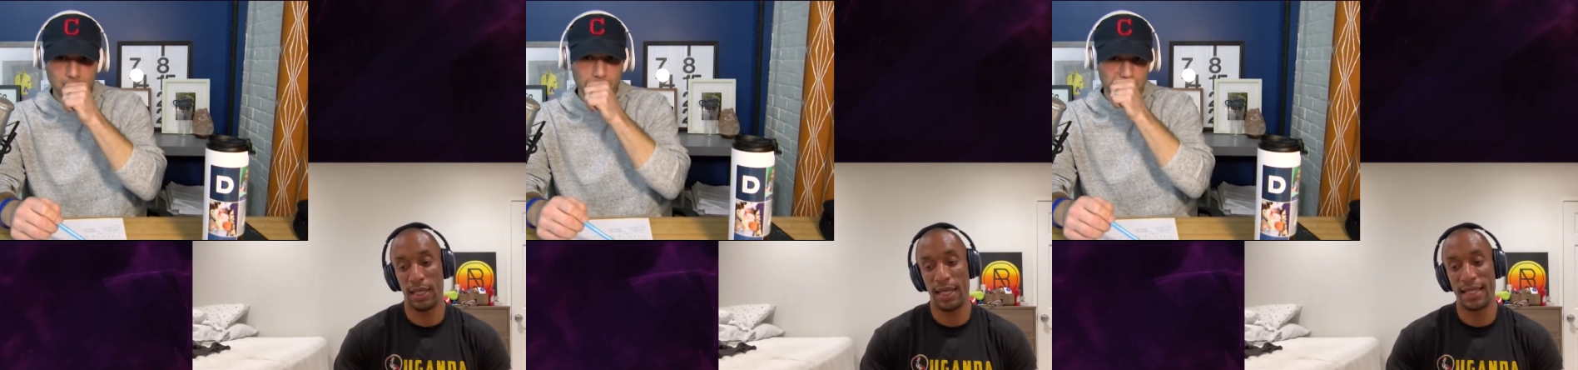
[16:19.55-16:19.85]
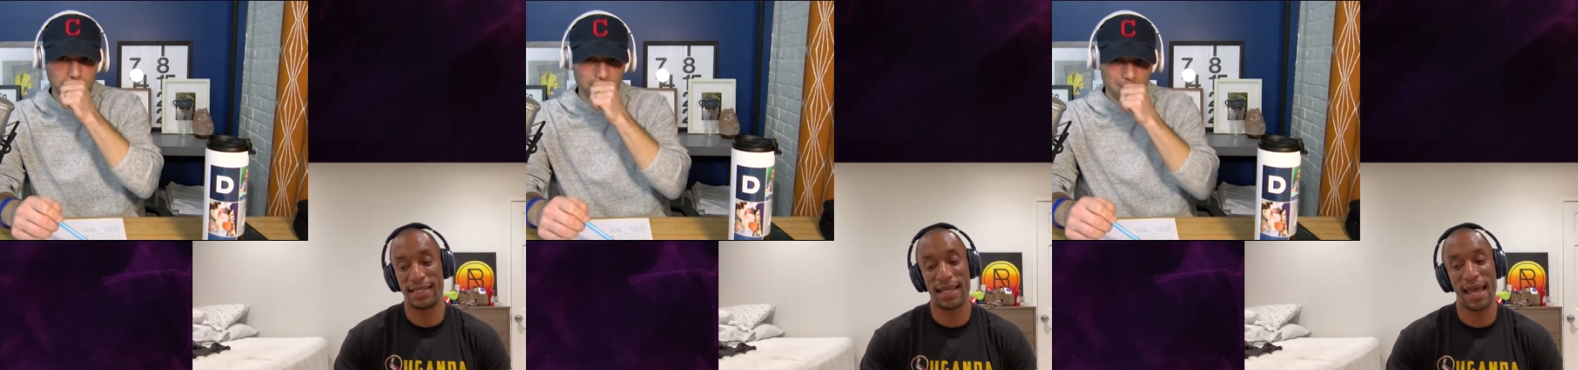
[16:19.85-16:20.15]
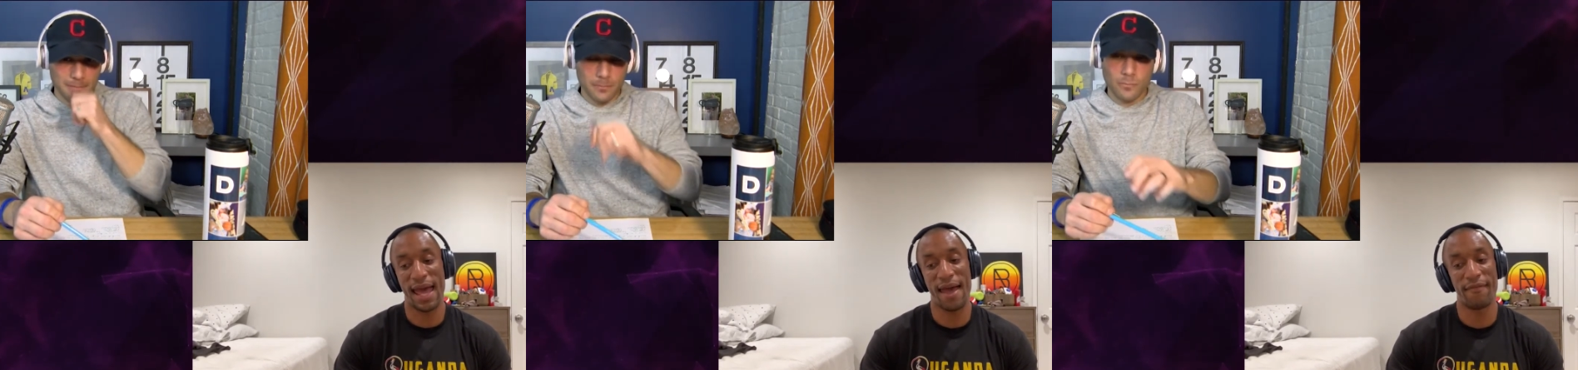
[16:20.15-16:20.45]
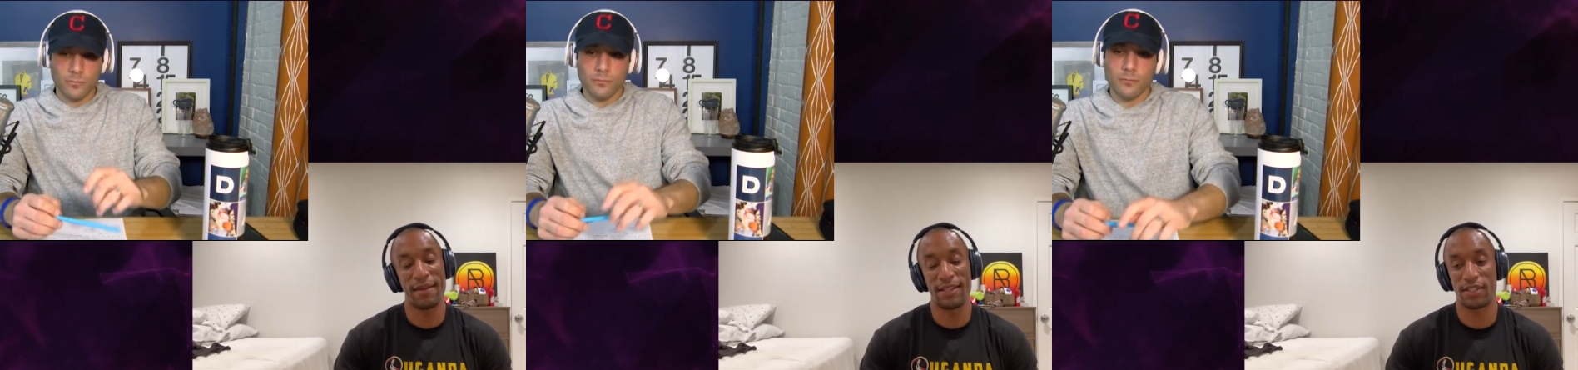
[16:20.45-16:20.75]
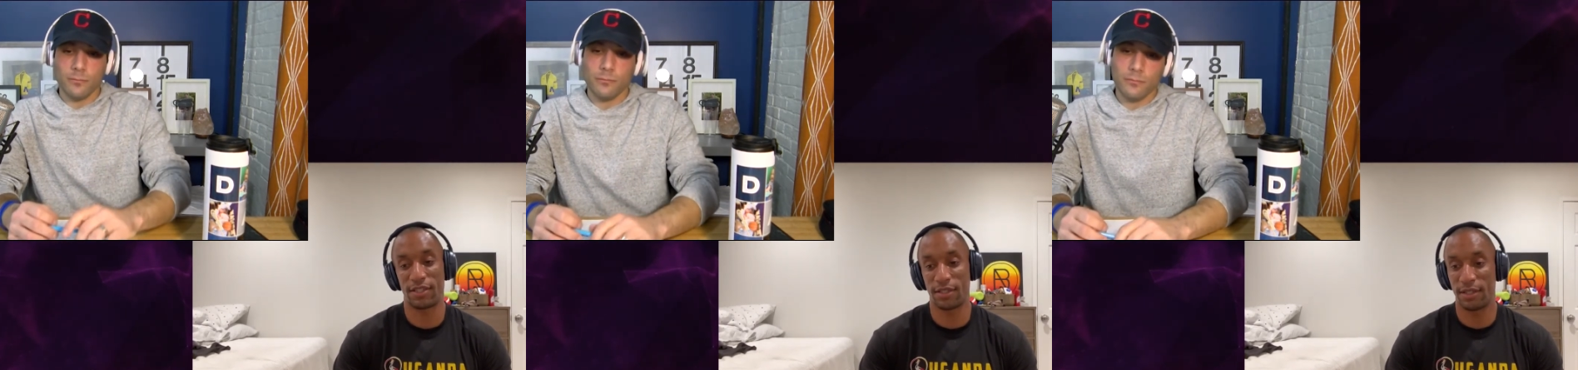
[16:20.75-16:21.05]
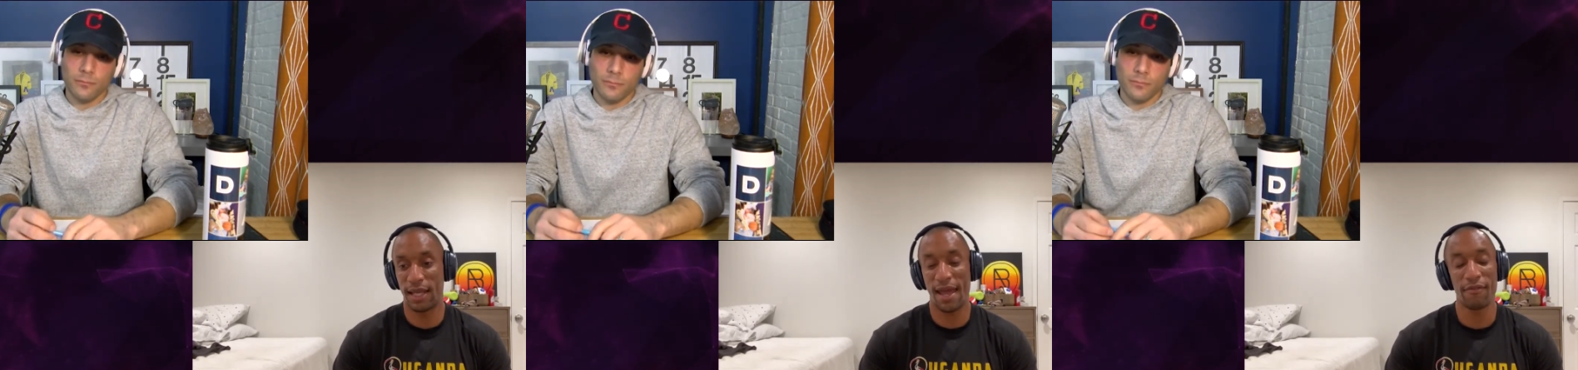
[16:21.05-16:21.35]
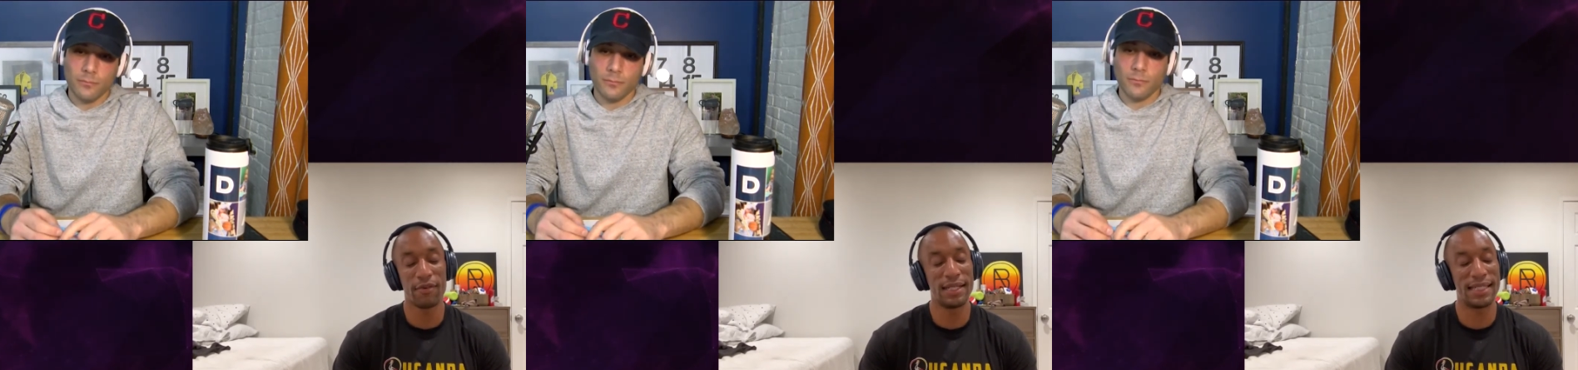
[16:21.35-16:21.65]
Speaker 1: it's ev- it's
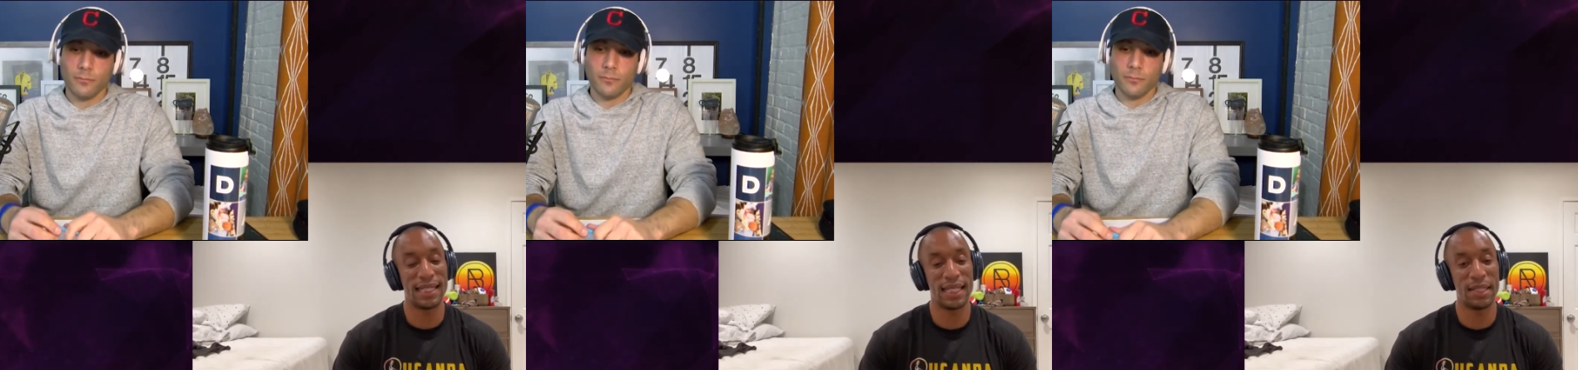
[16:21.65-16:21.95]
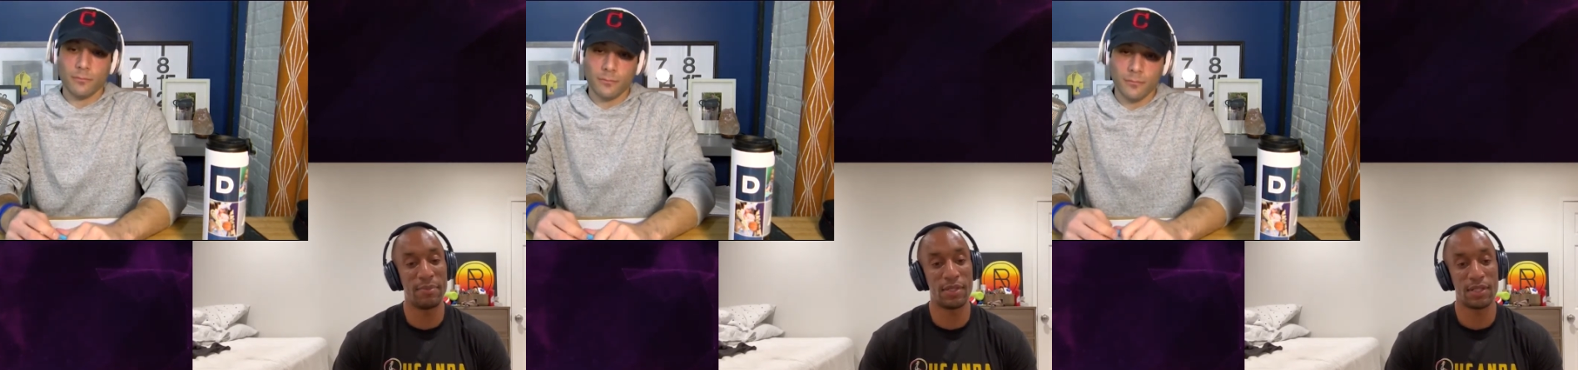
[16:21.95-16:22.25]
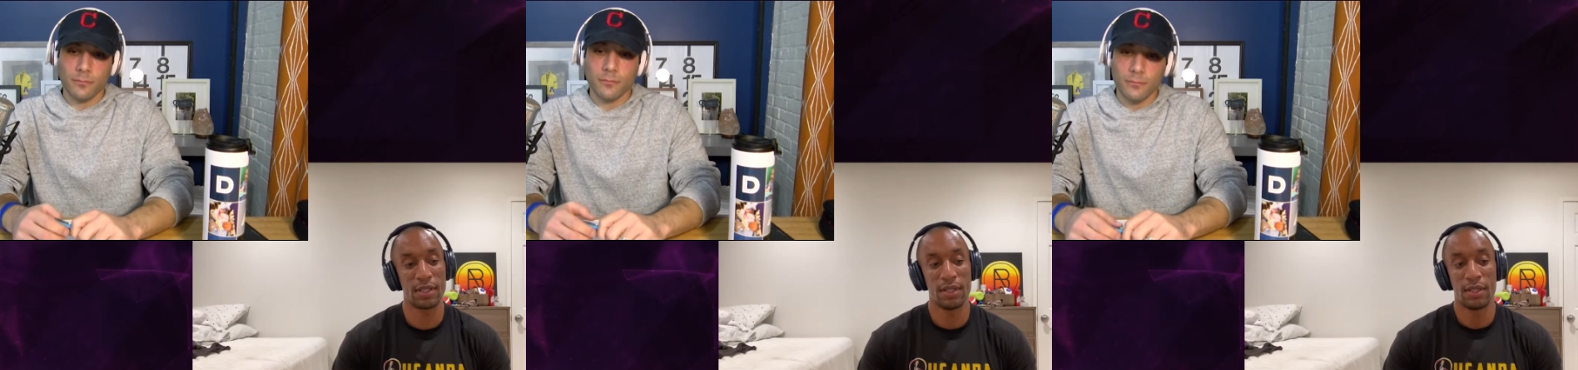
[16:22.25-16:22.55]
every team's